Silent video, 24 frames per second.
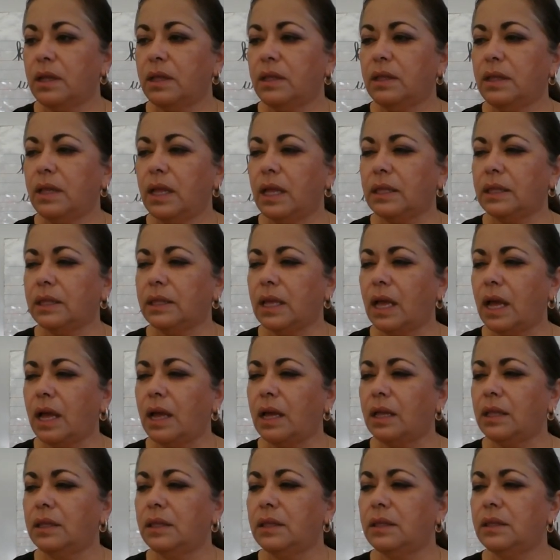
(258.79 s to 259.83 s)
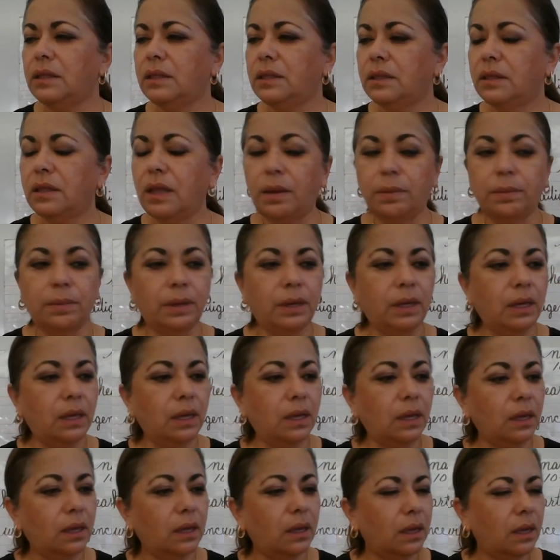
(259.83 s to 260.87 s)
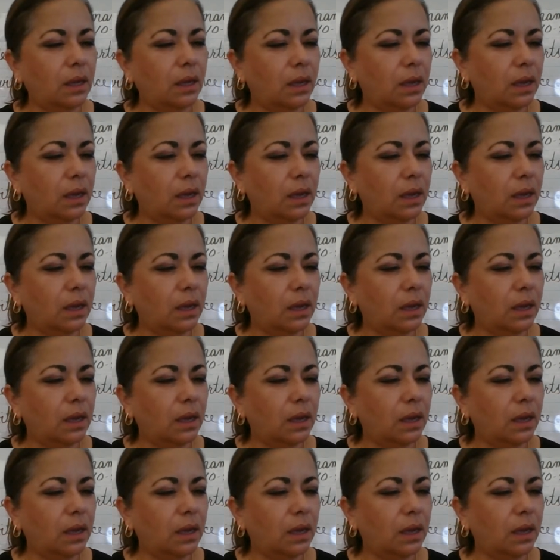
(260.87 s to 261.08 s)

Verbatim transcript: Nathan, David,